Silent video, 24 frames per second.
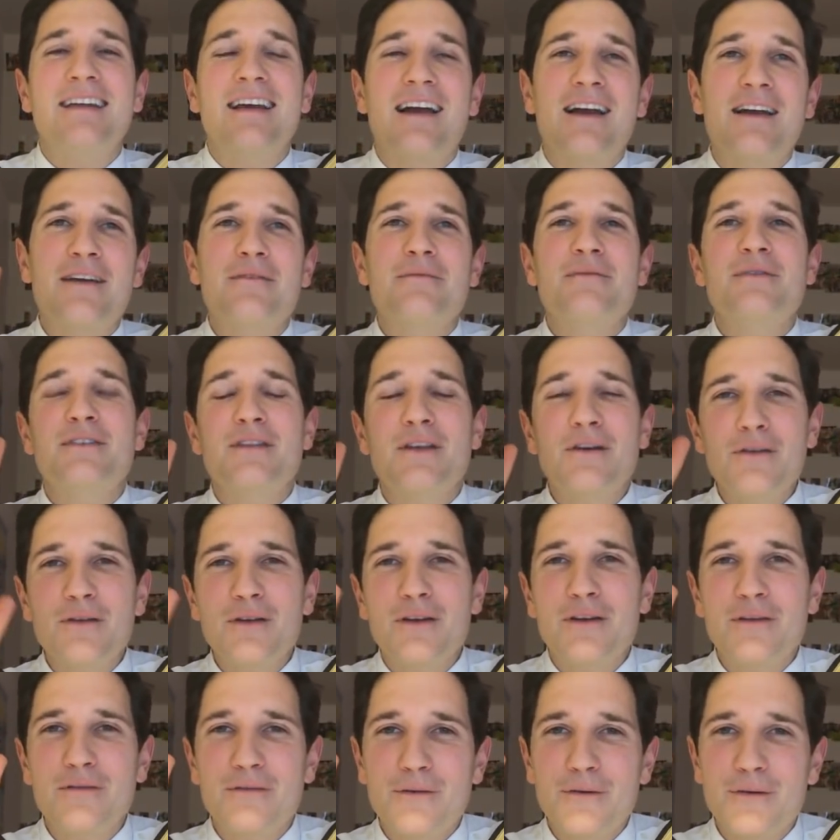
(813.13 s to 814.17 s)
I am so
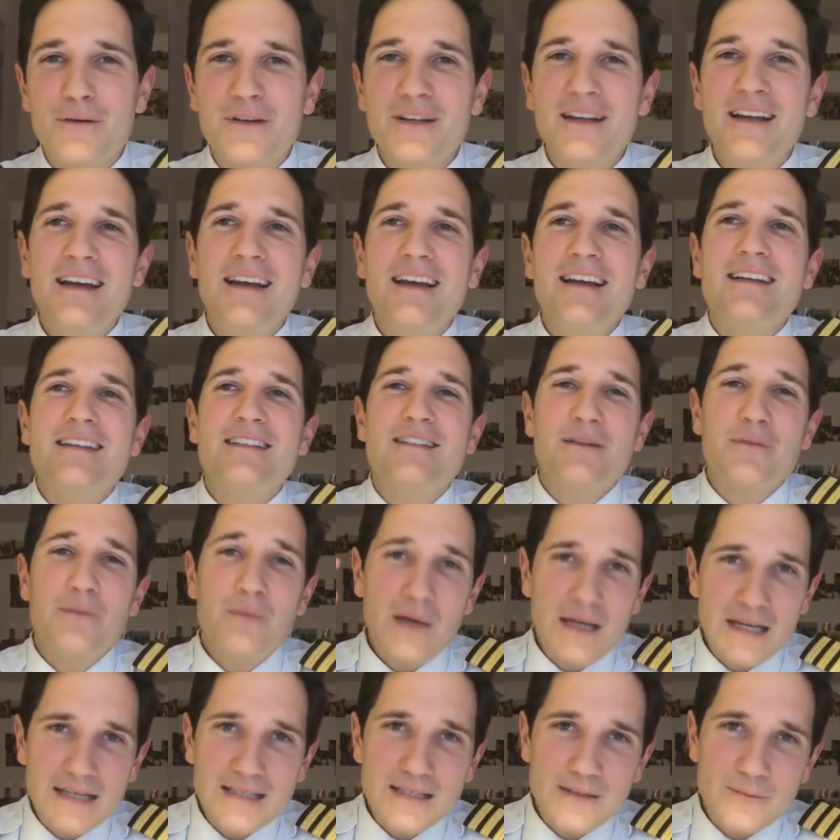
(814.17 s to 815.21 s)
looking forward to
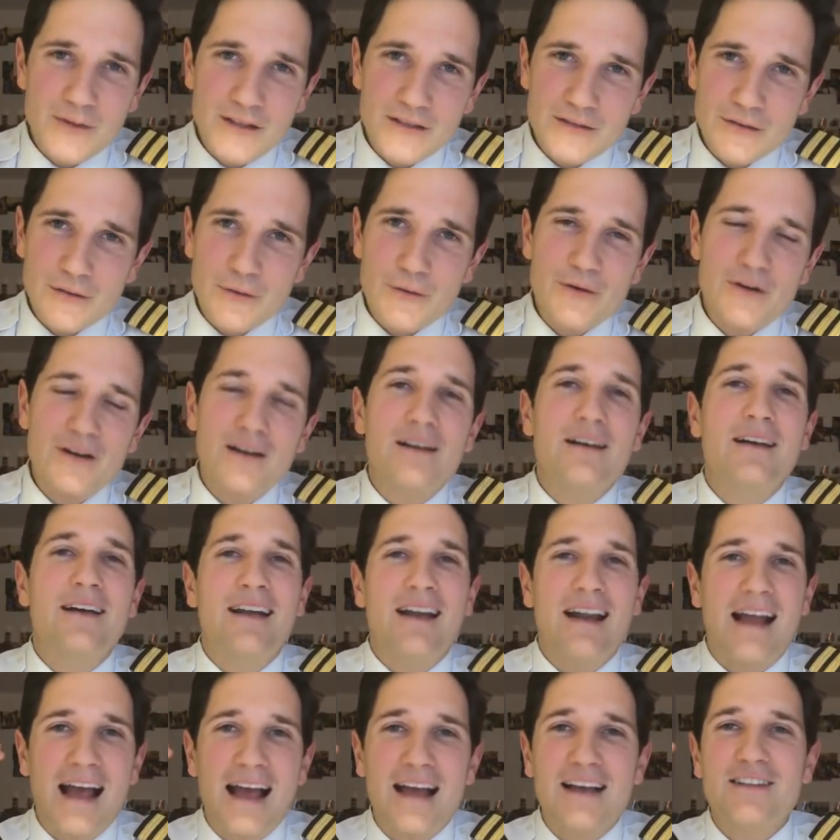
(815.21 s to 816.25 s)
meet him in Doha
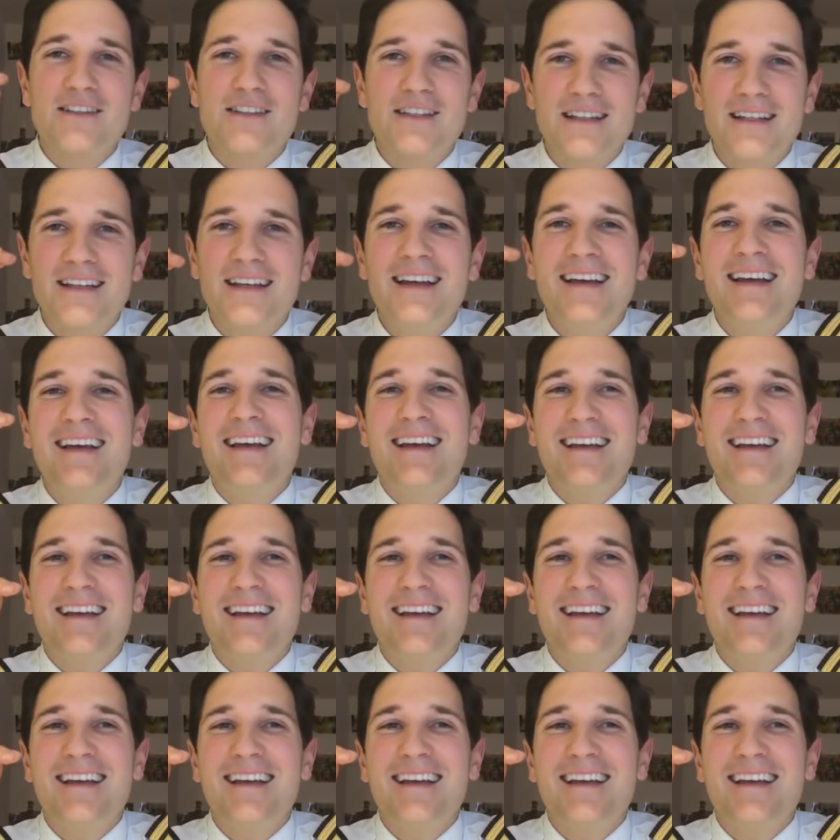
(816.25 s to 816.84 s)
and actually,